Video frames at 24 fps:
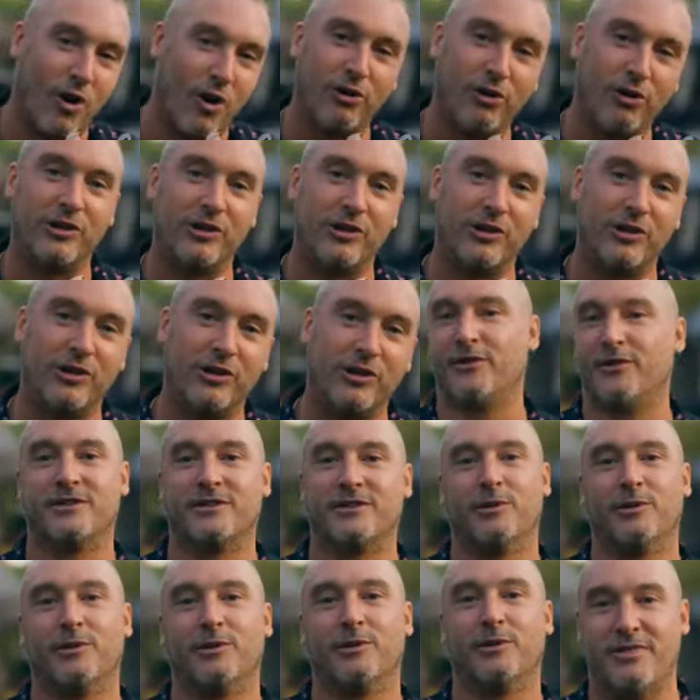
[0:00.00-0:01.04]
all the
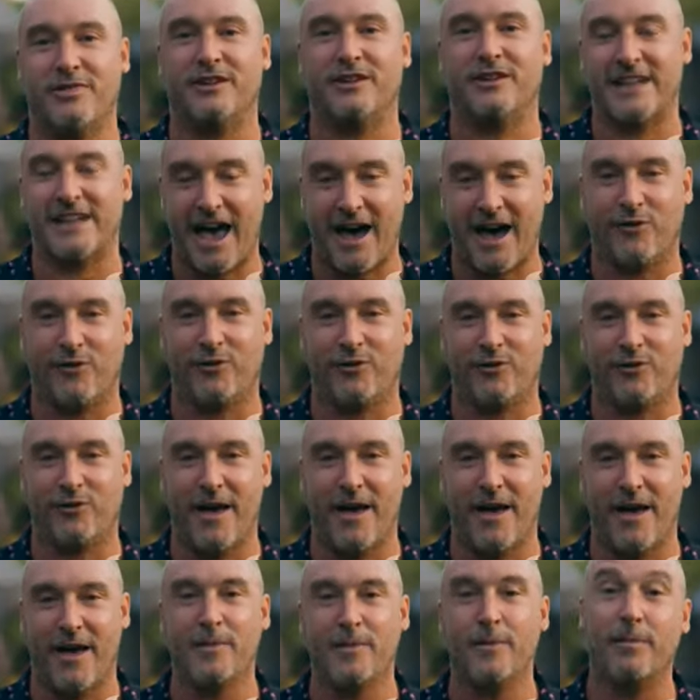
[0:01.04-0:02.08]
profitable methods out
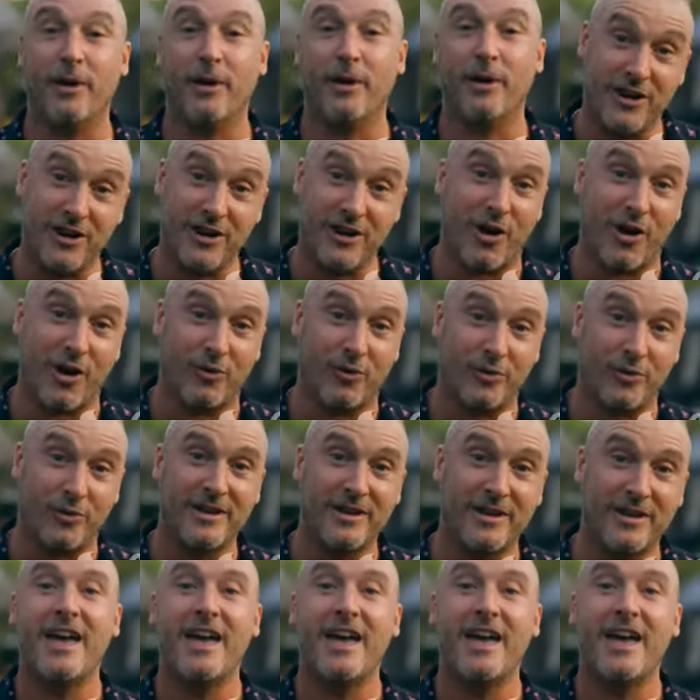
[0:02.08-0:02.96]
there, but no.